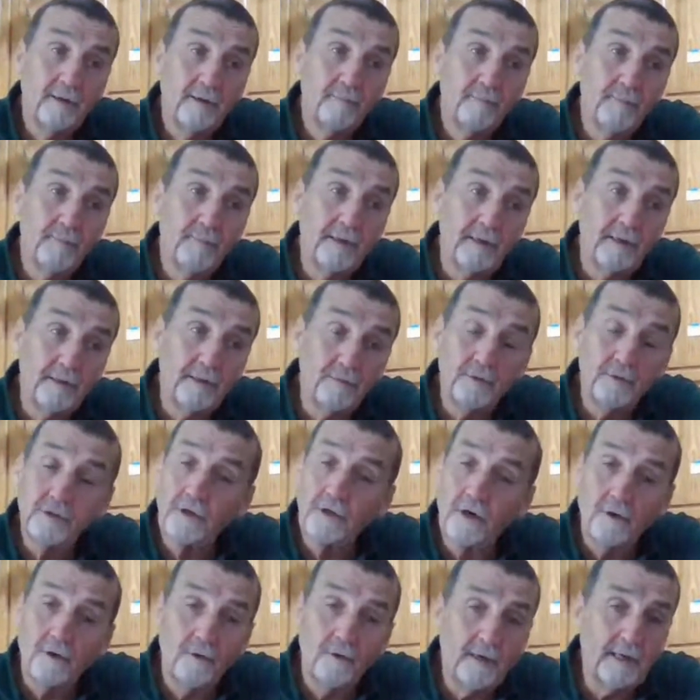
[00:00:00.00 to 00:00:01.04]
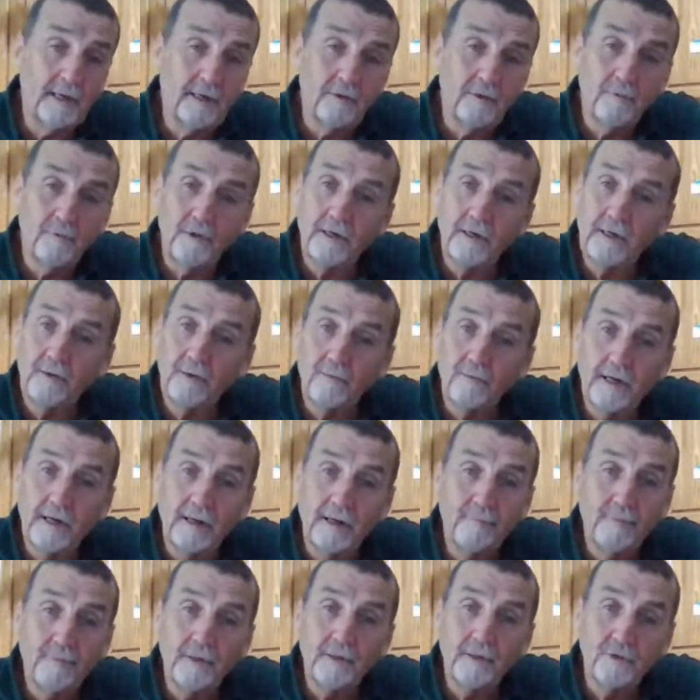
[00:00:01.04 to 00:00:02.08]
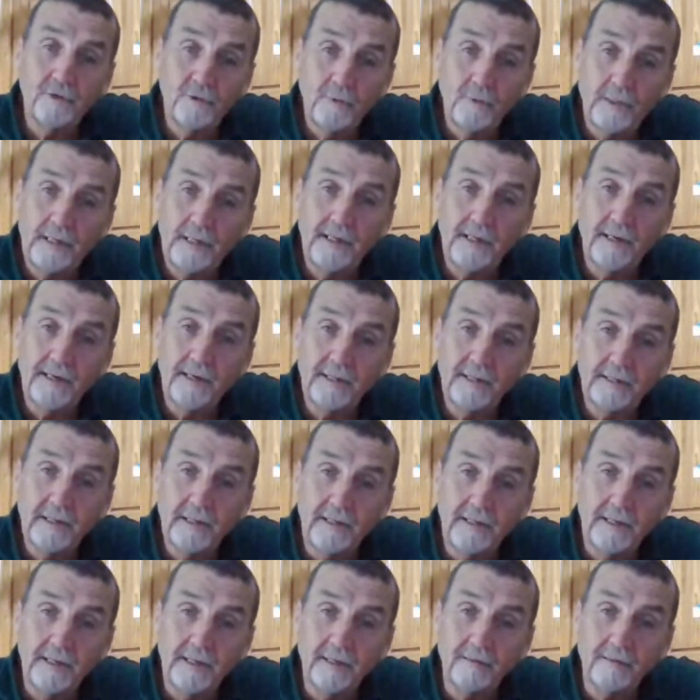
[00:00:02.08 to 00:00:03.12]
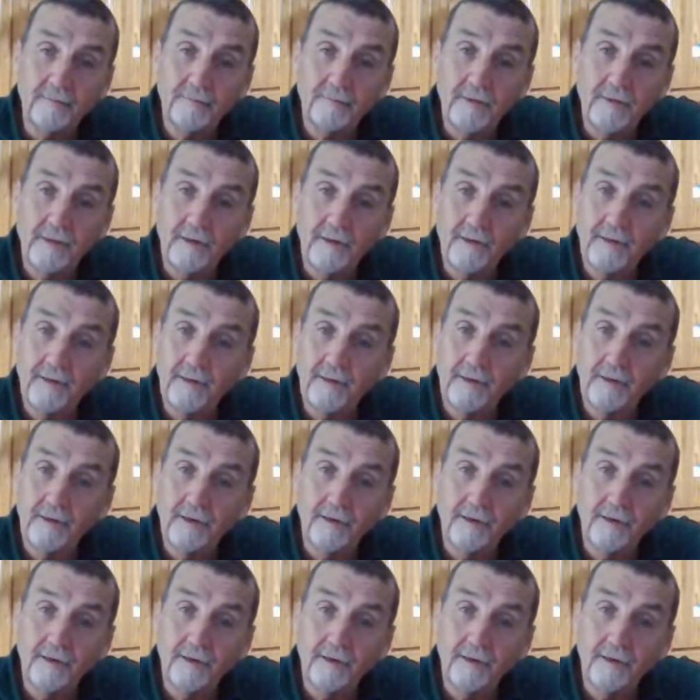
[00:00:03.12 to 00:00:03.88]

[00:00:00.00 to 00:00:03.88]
but it was already running rampant in 2019. And